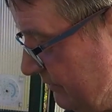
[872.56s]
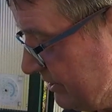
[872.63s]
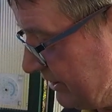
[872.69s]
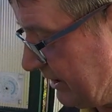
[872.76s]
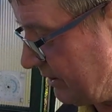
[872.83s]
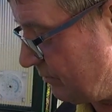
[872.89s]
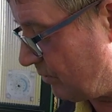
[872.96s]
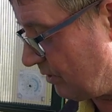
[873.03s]
to
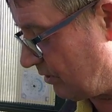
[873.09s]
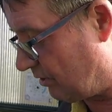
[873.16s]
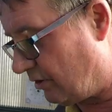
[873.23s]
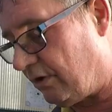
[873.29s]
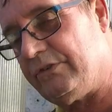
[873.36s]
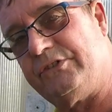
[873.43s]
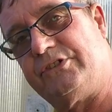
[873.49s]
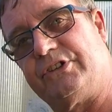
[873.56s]
go
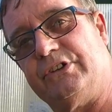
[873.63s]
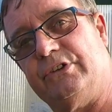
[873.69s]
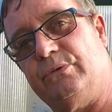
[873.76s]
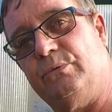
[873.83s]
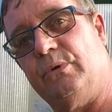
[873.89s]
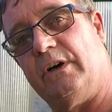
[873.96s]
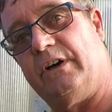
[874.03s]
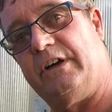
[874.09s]

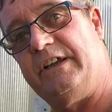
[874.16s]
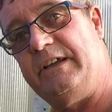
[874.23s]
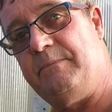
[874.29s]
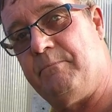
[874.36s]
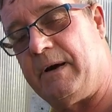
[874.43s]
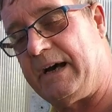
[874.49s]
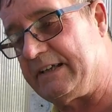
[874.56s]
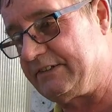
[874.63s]
onto a heat
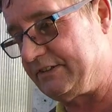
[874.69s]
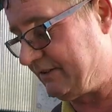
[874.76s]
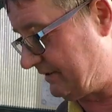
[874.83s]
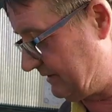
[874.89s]
mat,